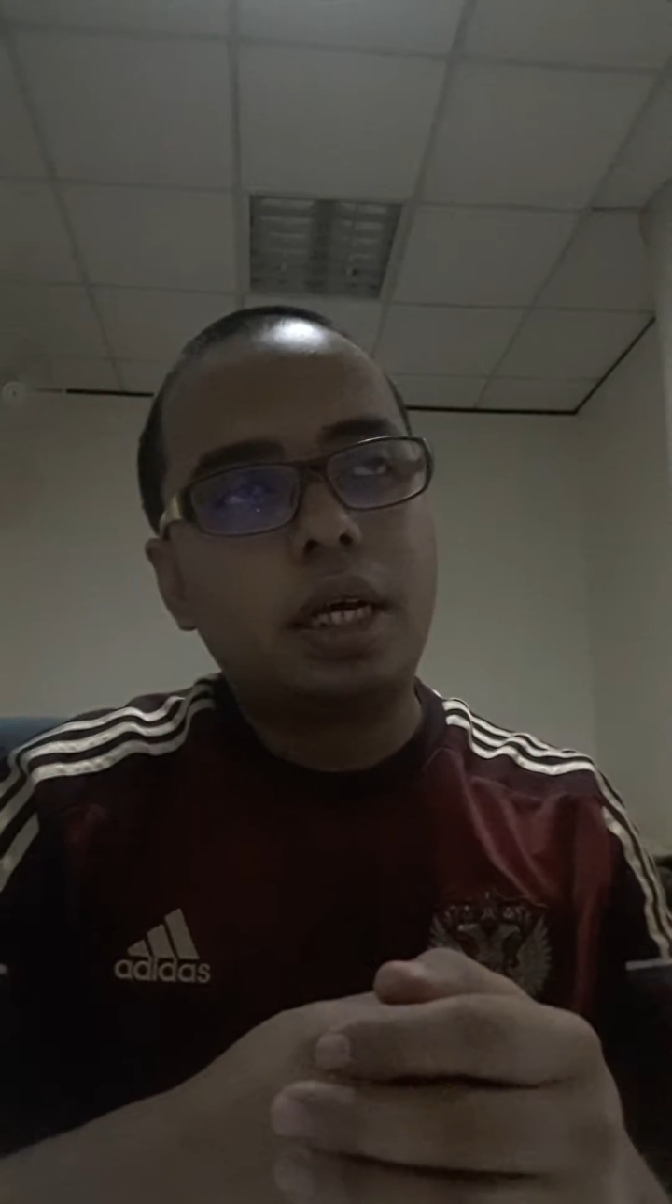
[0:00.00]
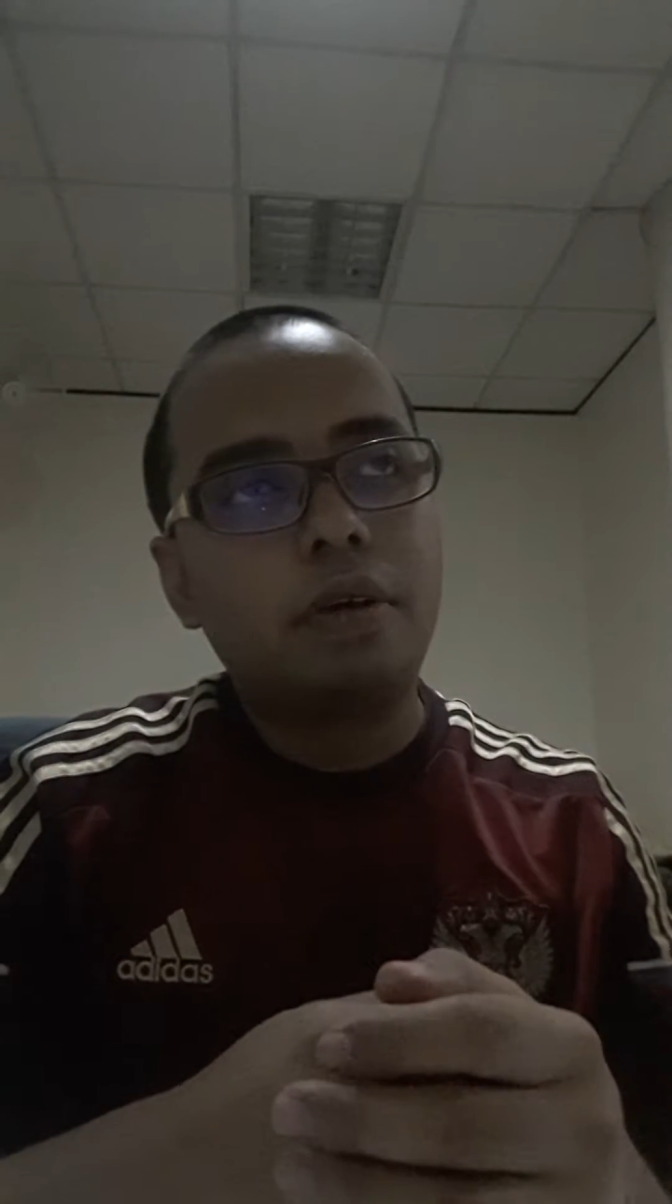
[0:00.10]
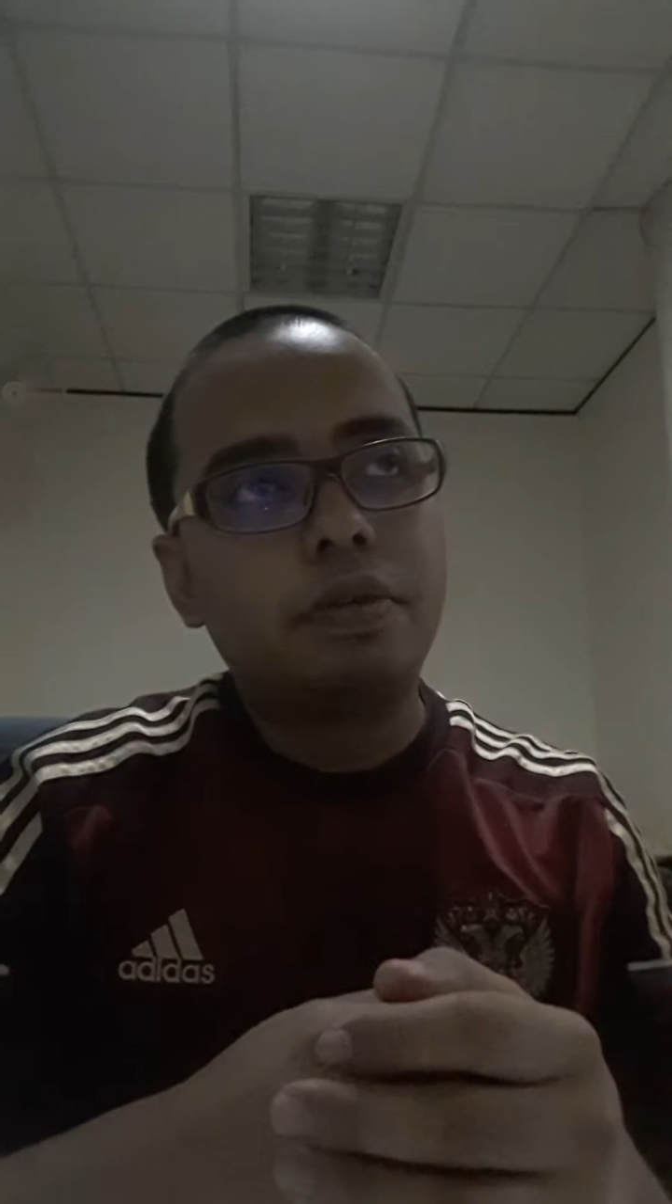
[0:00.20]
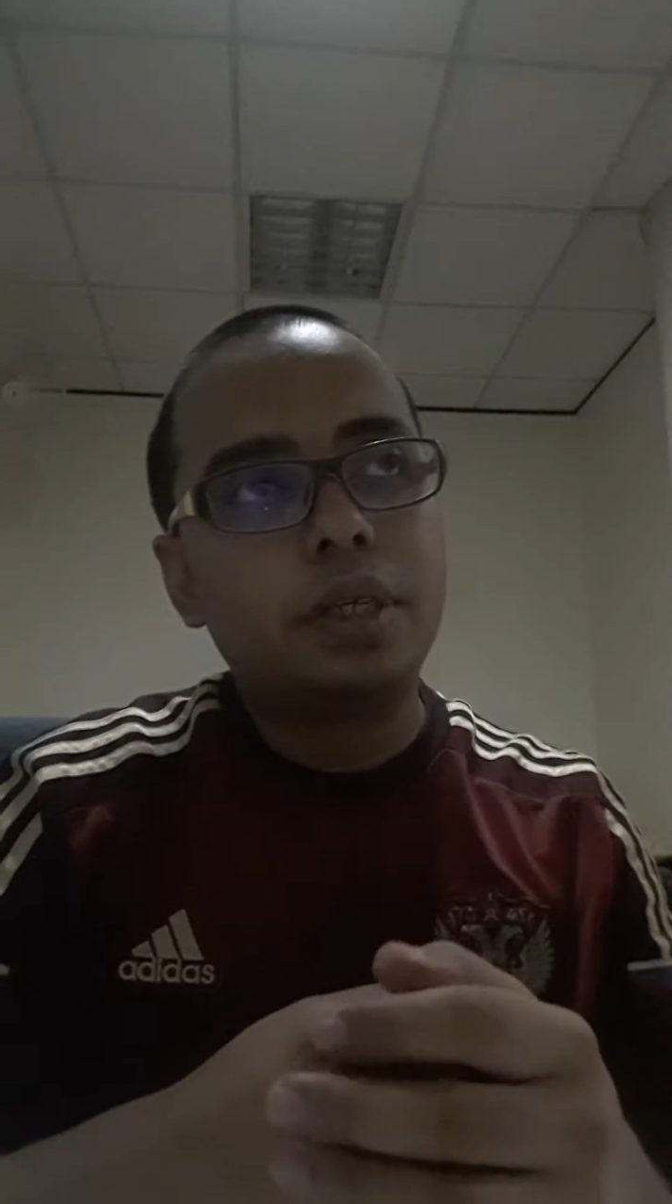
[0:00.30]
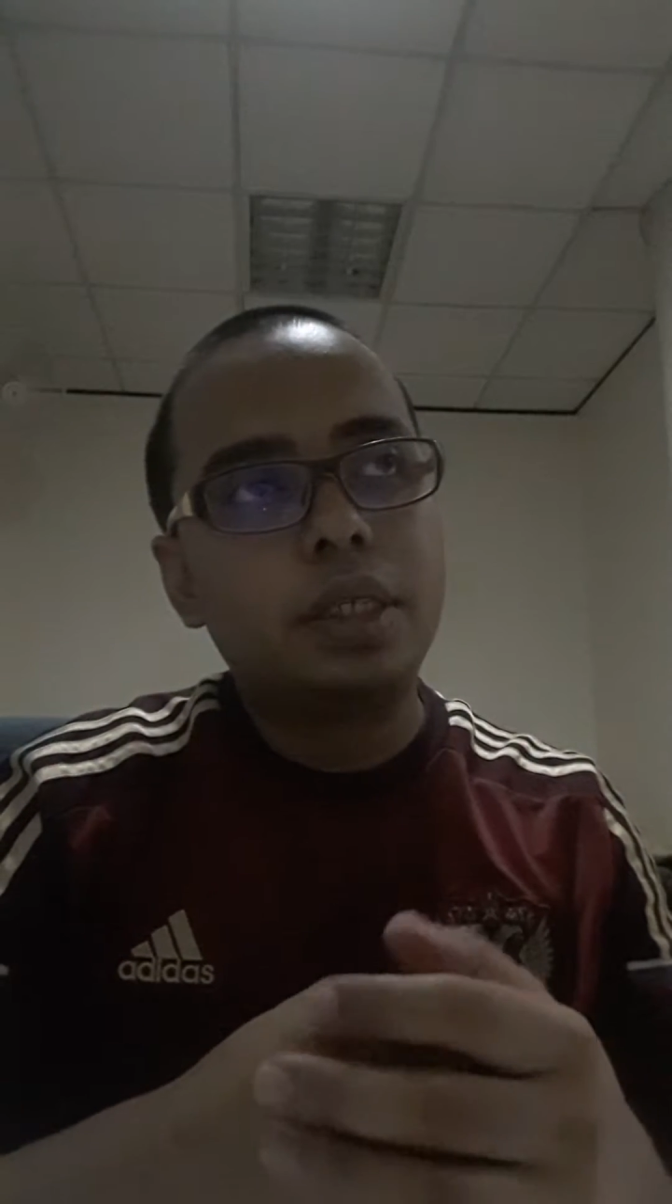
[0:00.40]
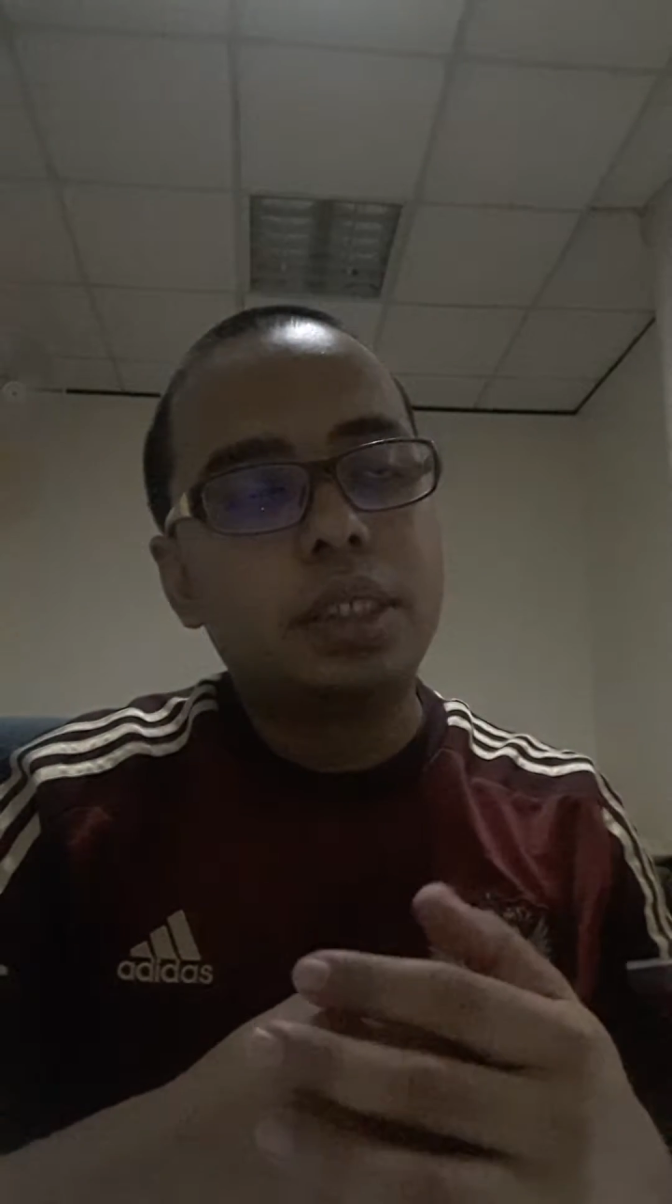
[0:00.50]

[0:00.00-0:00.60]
after